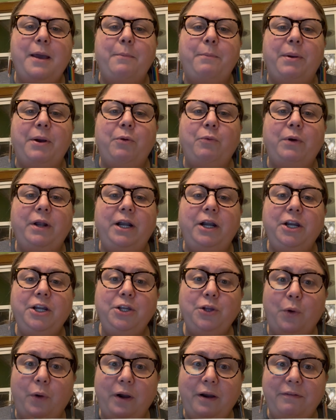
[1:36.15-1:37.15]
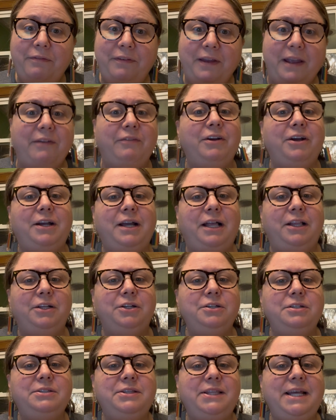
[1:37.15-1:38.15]
But what are your favorite
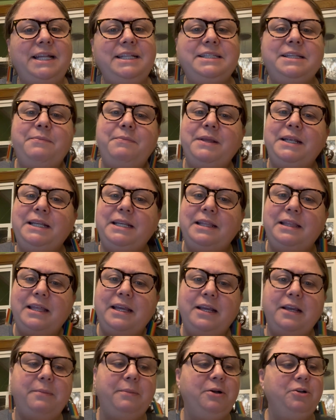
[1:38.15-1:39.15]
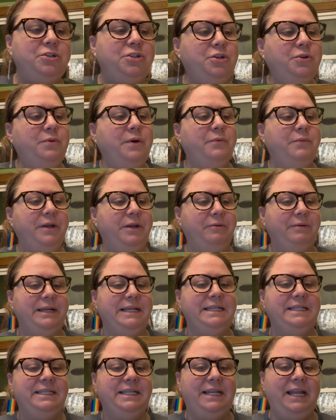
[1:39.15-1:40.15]
colors? So that's something to think about too when we
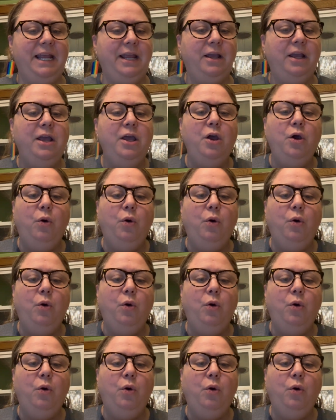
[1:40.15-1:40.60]
read today.